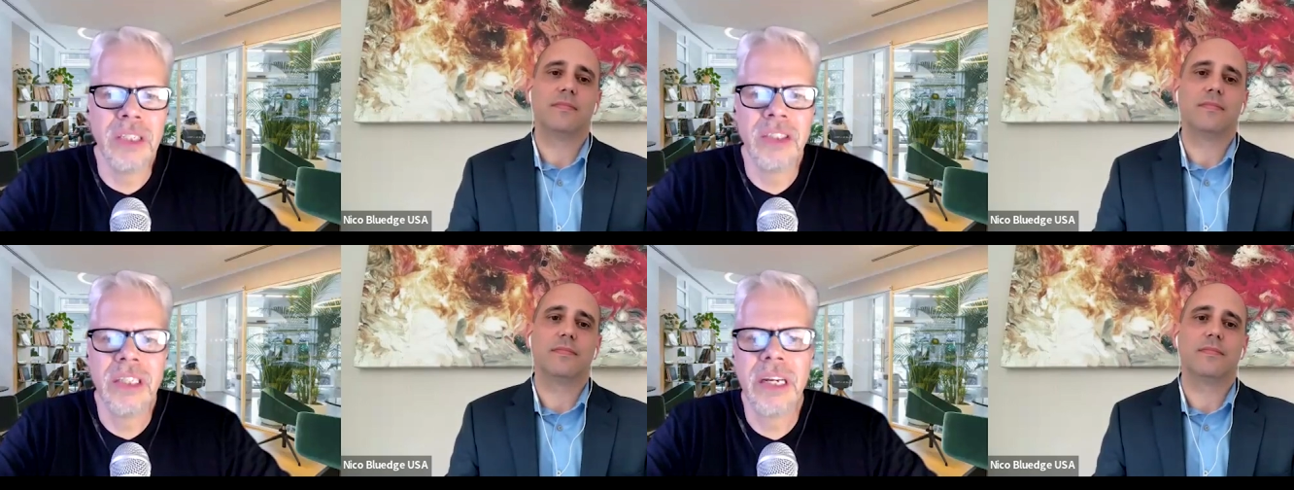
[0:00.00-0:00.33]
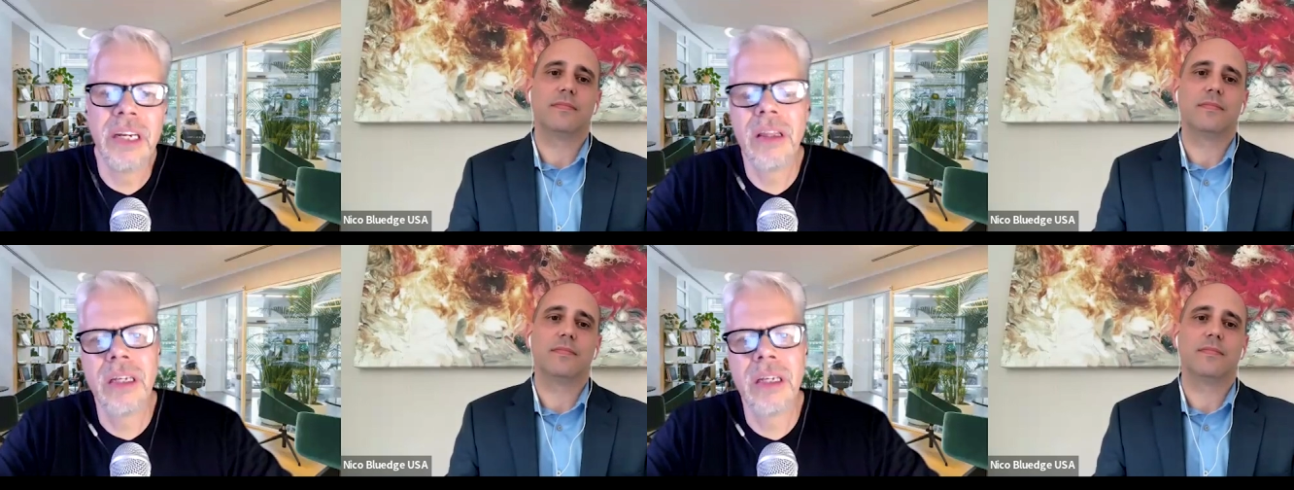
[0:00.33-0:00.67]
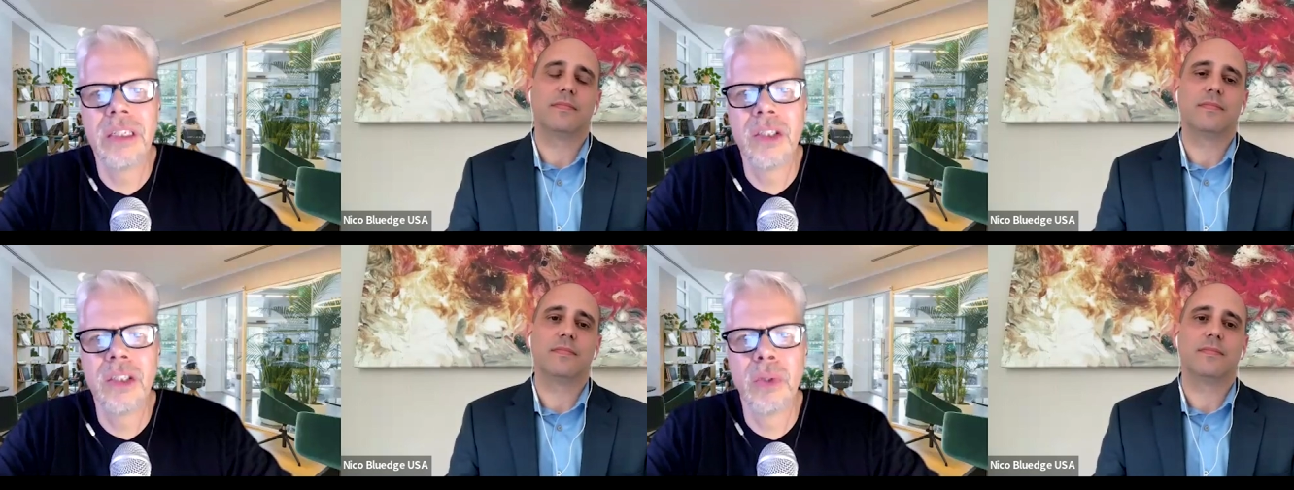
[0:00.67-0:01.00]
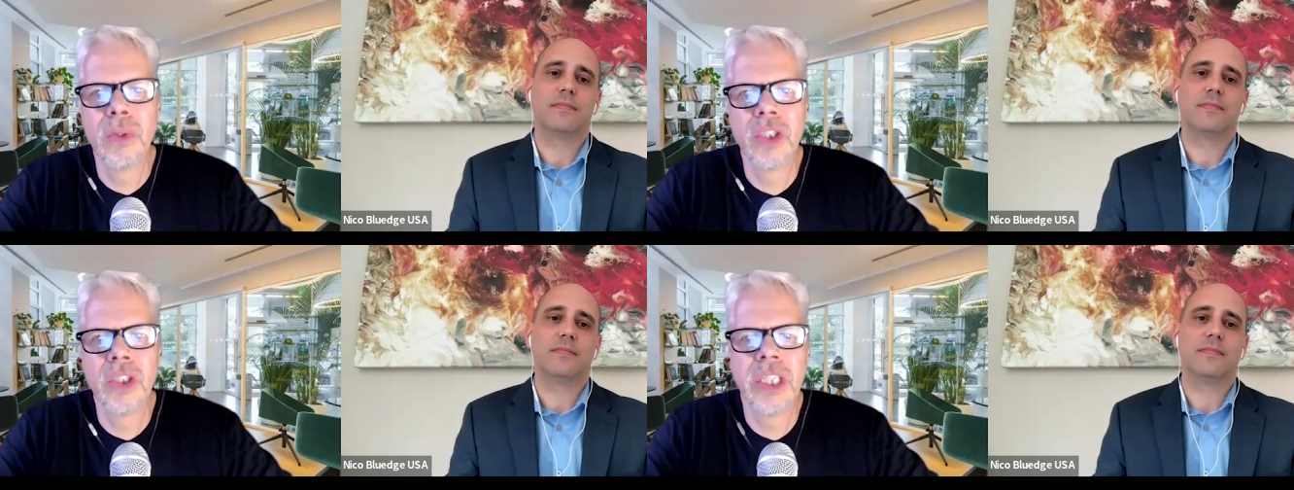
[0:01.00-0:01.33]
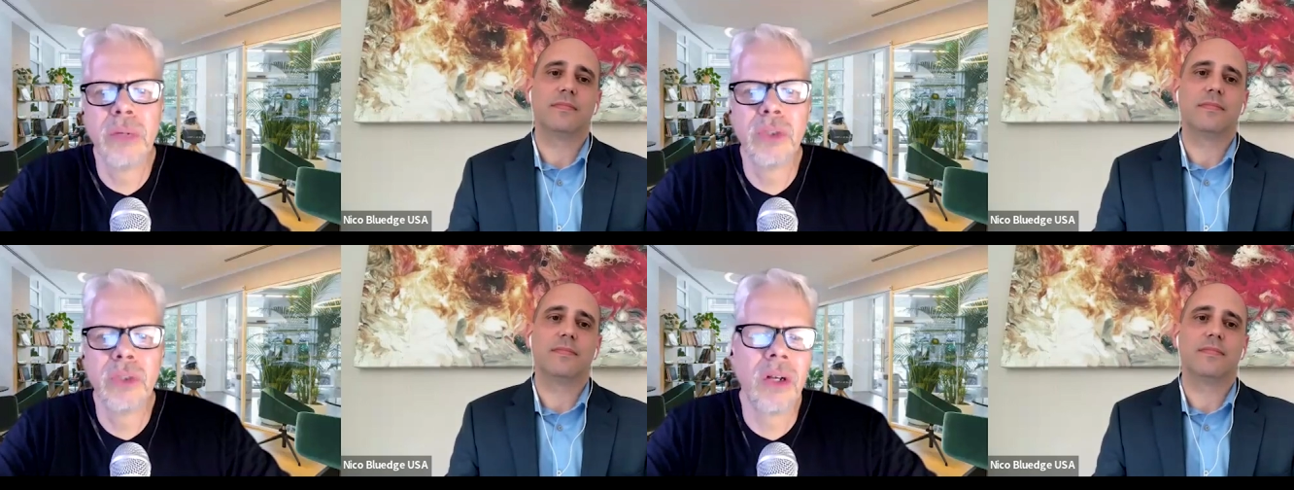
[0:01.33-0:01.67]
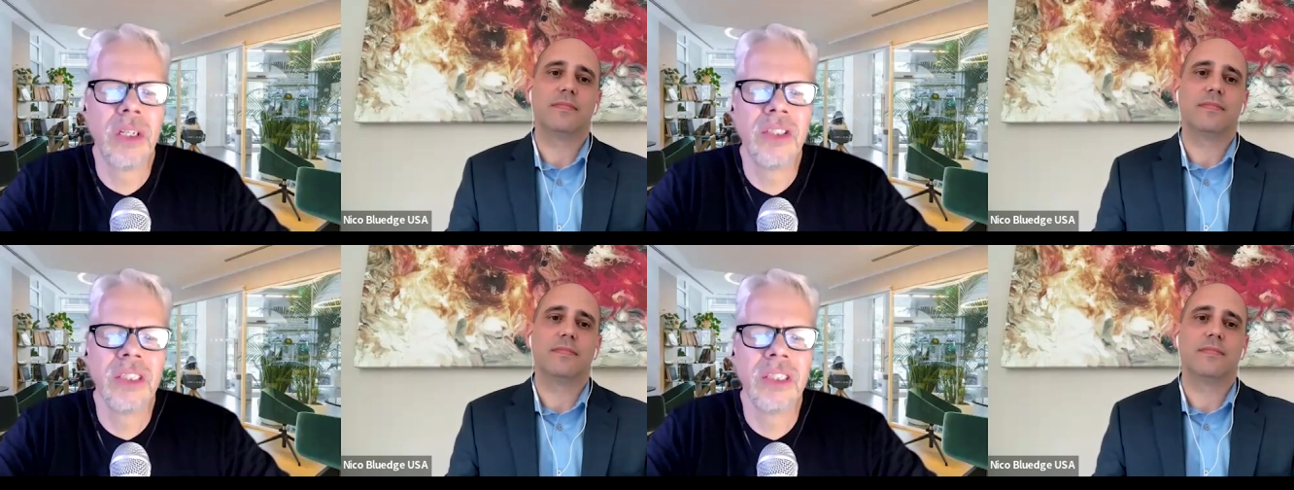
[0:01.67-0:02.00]
Speaker 1: is there anything that you want to share with our
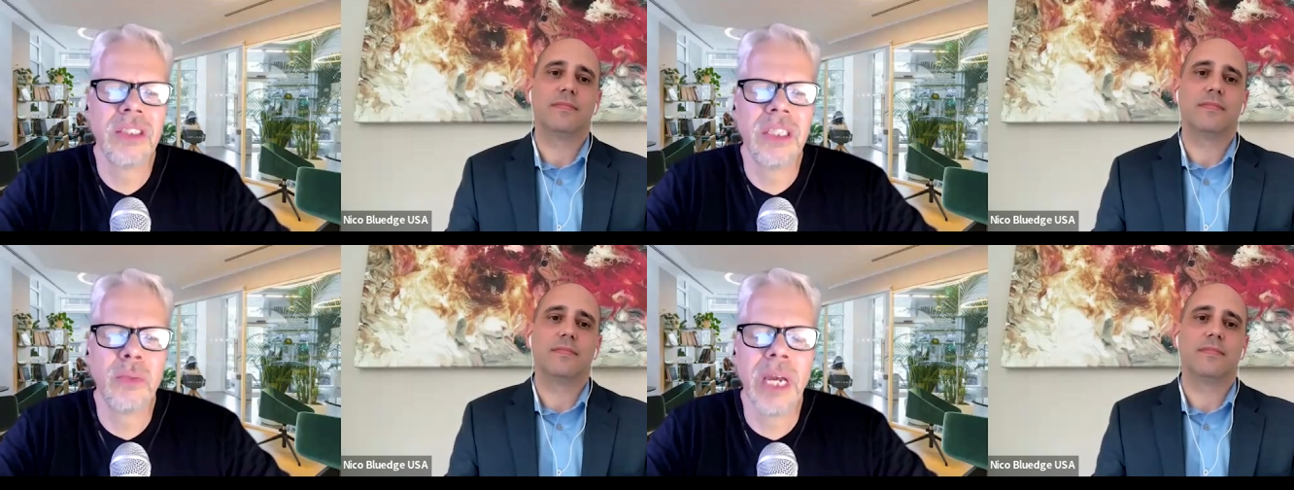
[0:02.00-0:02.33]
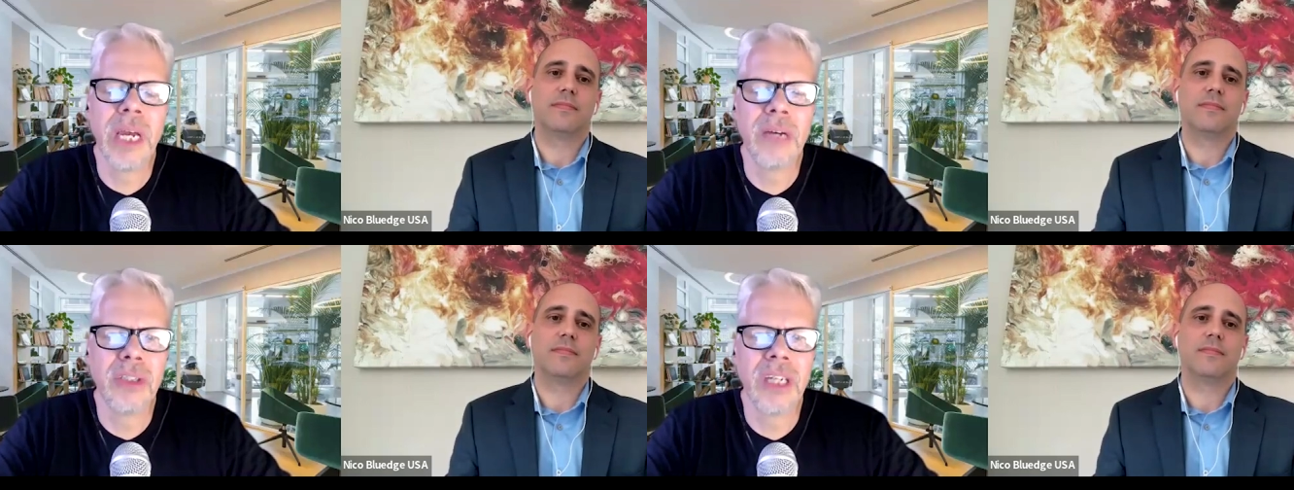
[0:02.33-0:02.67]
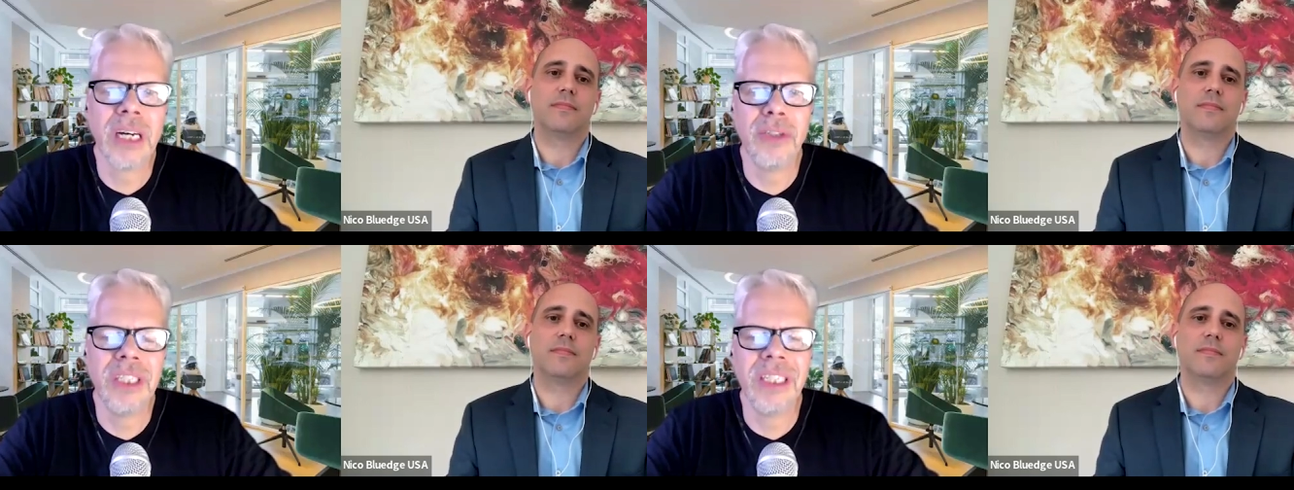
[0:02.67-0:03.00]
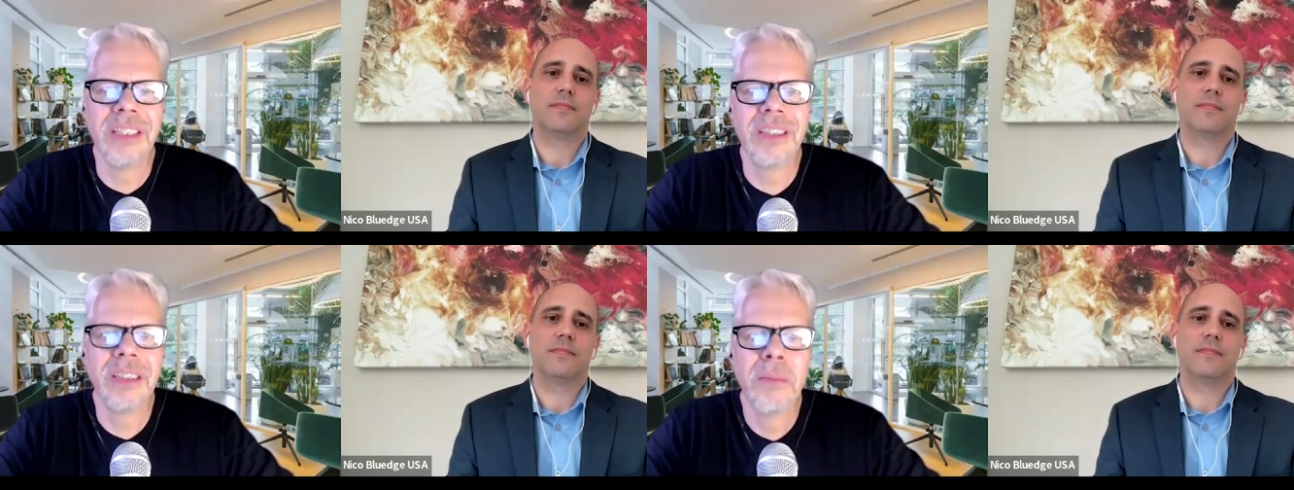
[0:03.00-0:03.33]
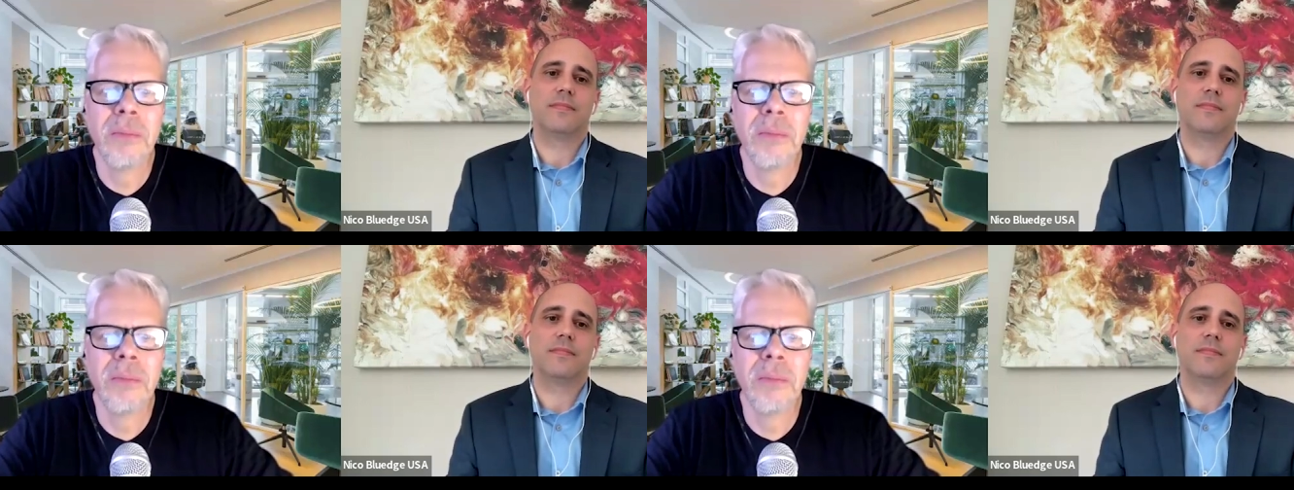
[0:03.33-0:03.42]
listeners that we haven't covered yet?